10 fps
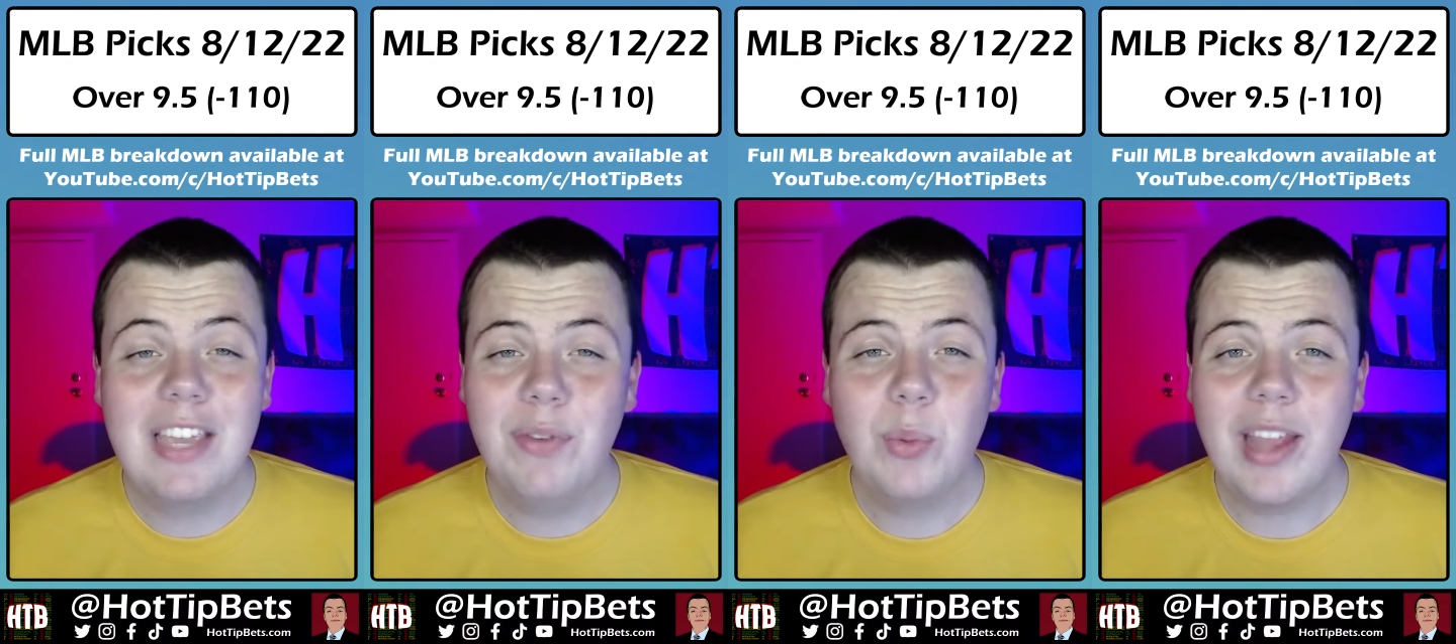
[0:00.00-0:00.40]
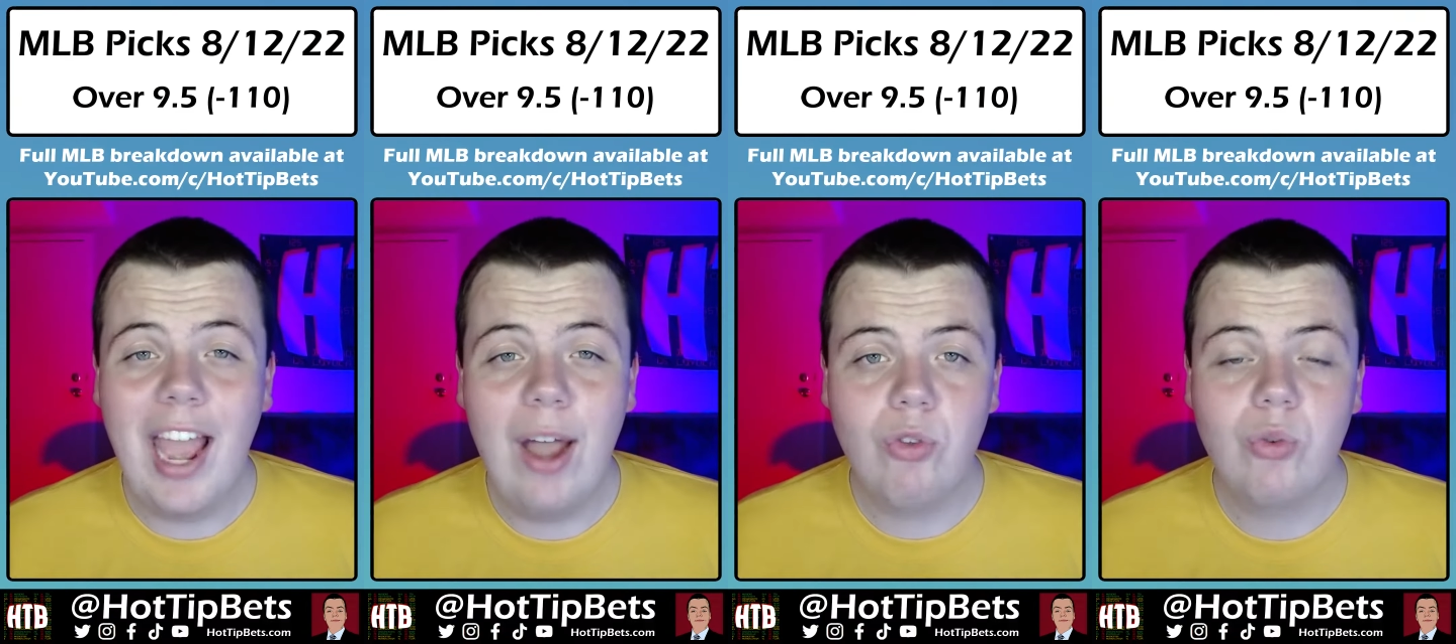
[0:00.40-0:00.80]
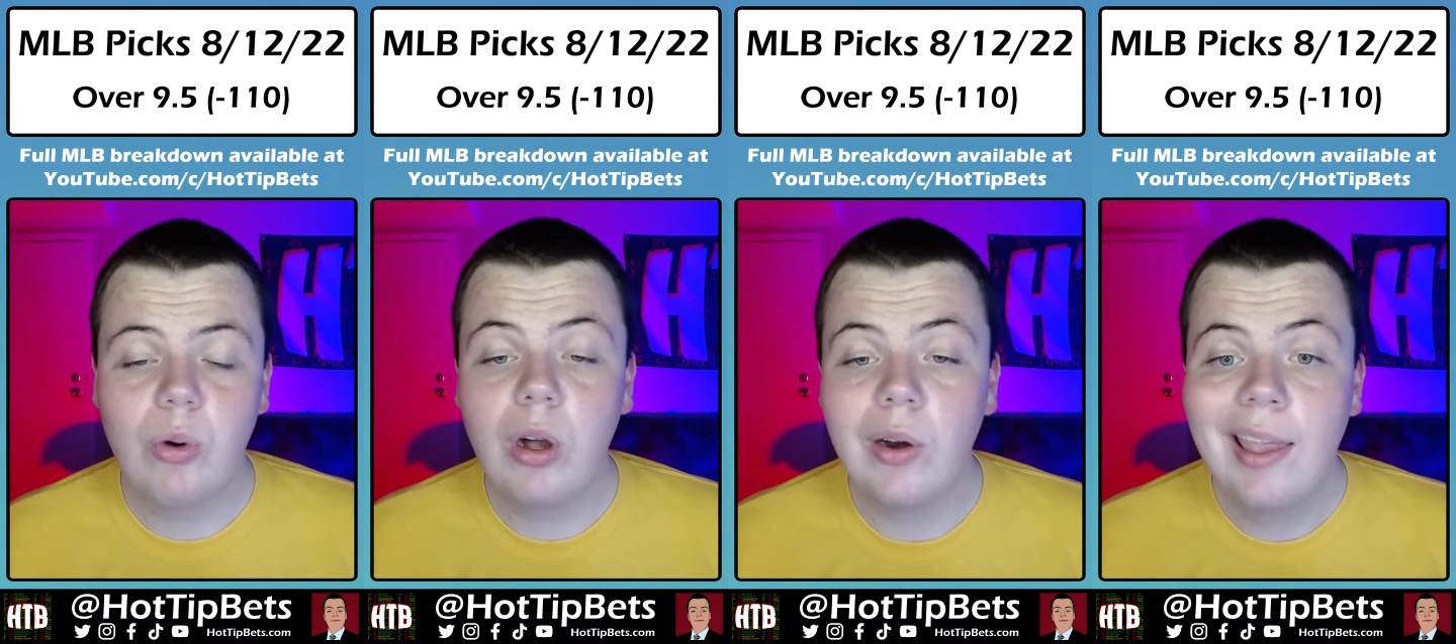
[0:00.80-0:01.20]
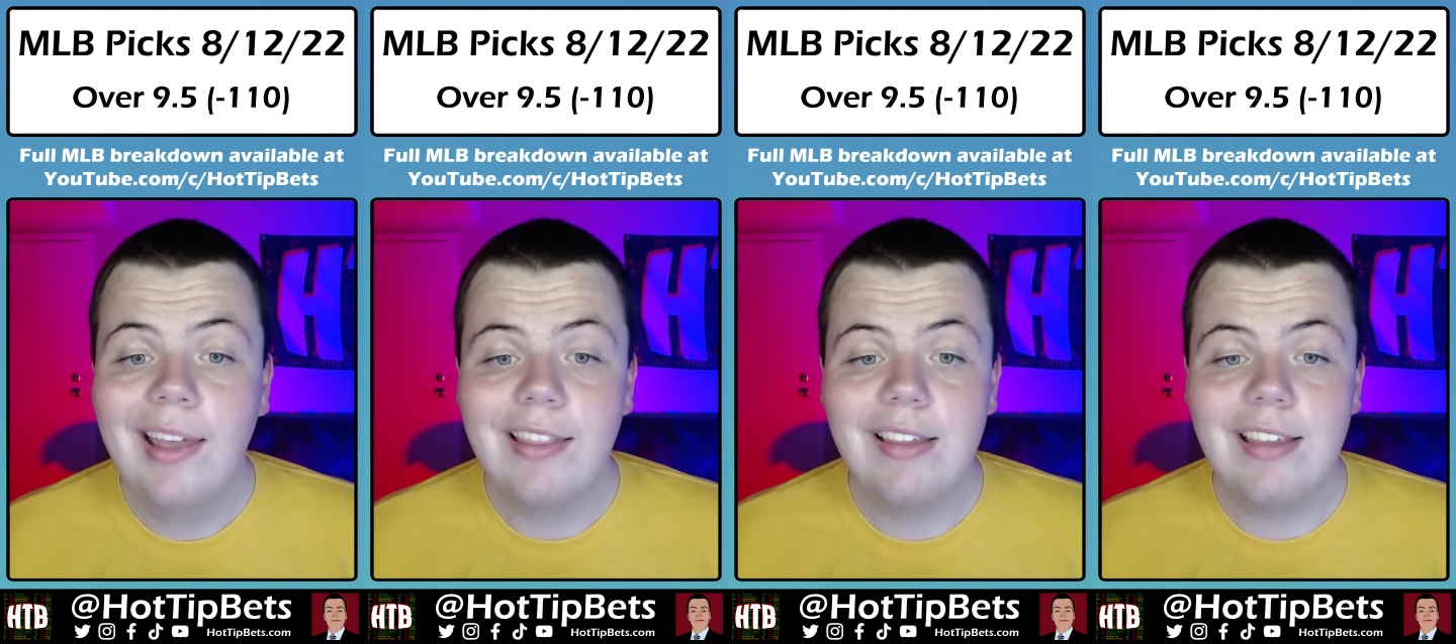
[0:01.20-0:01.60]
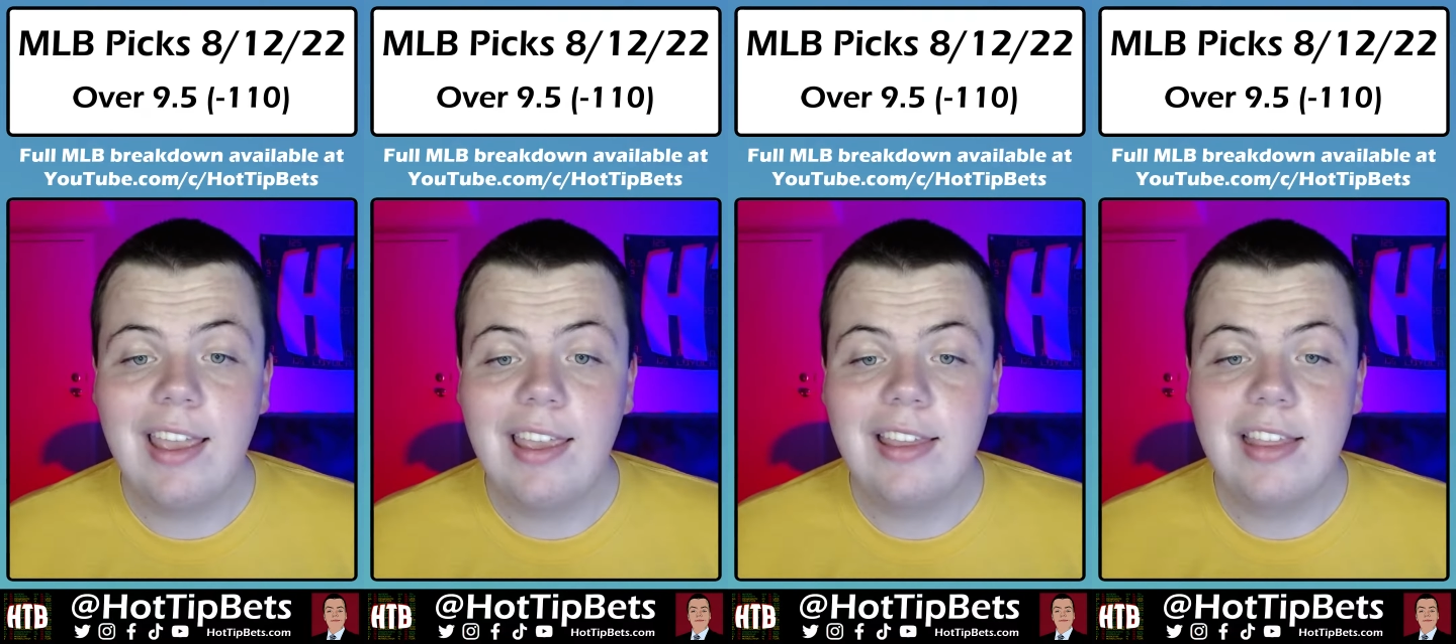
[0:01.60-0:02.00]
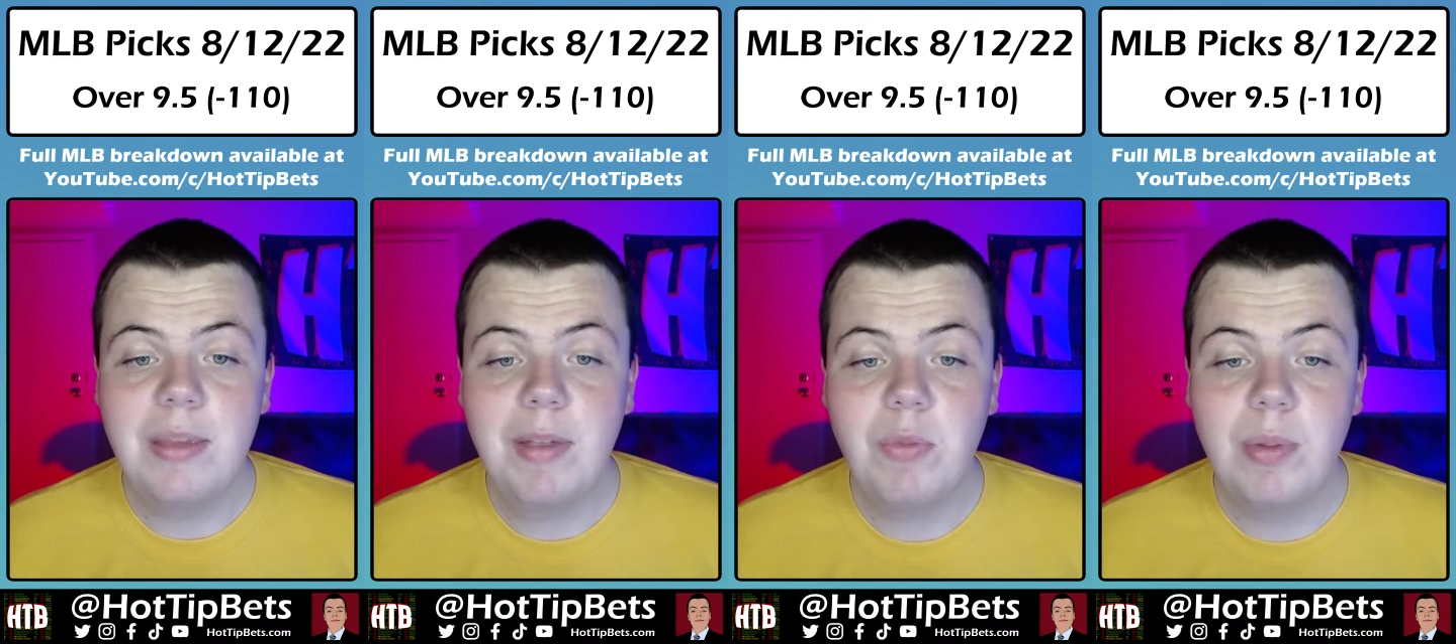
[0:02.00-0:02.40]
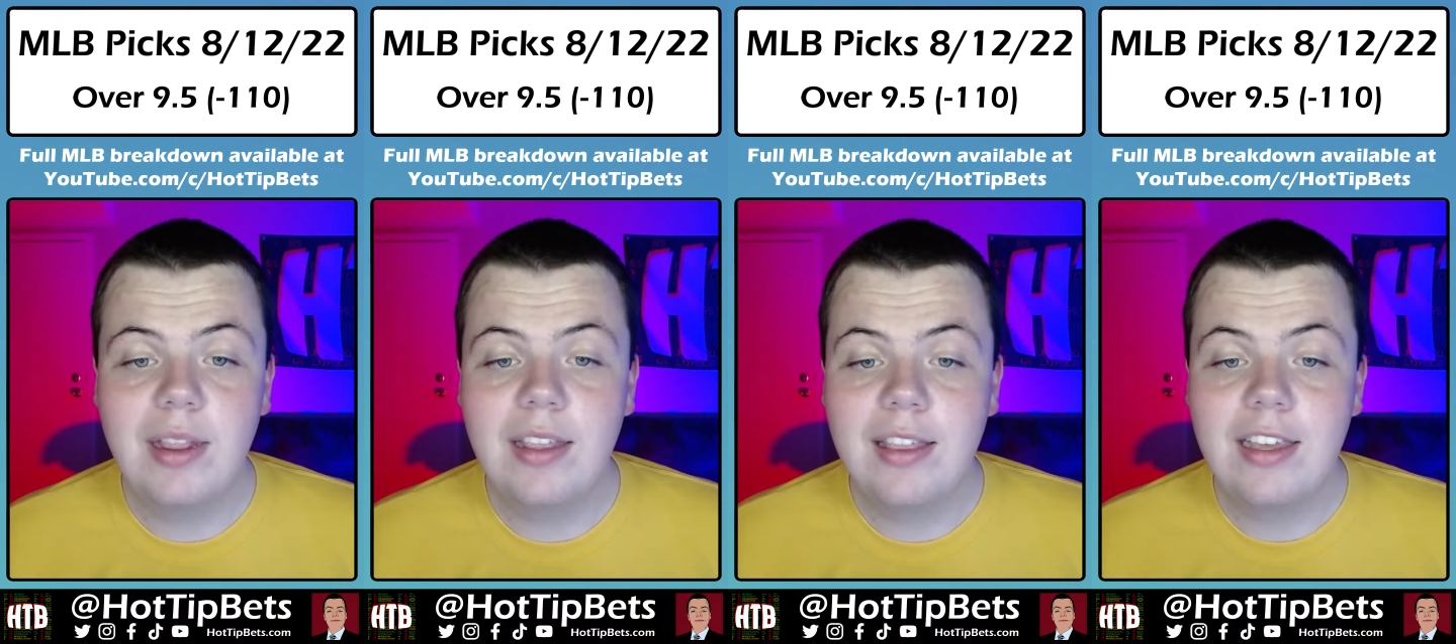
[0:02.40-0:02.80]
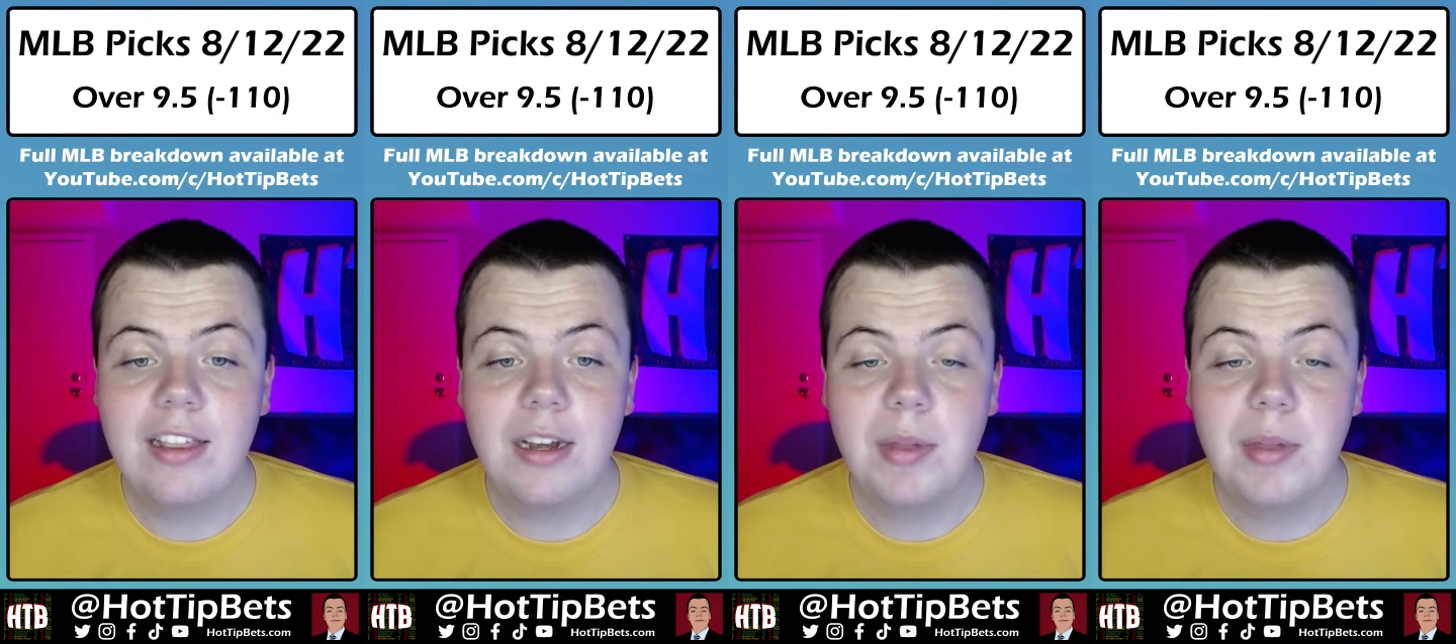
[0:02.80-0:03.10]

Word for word: even with how strong this Yankees team has been this season.